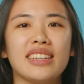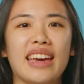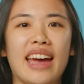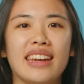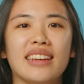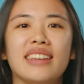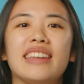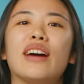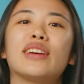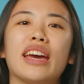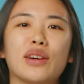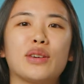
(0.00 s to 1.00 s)
again, now
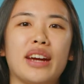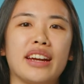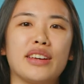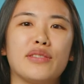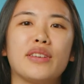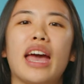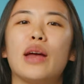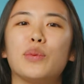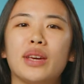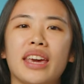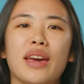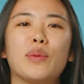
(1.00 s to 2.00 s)
get creative, and we
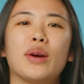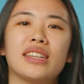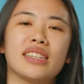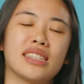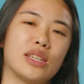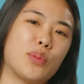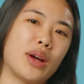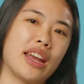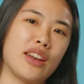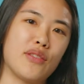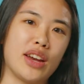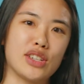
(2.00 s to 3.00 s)
can't wait to see what
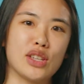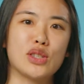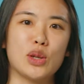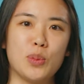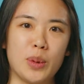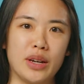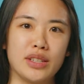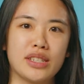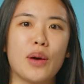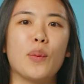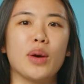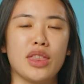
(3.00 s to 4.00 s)
innovations you build
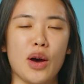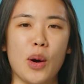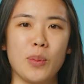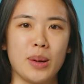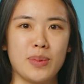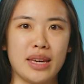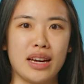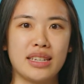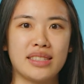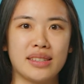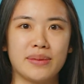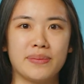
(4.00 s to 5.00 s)
with the Home
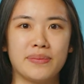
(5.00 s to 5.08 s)
APIs.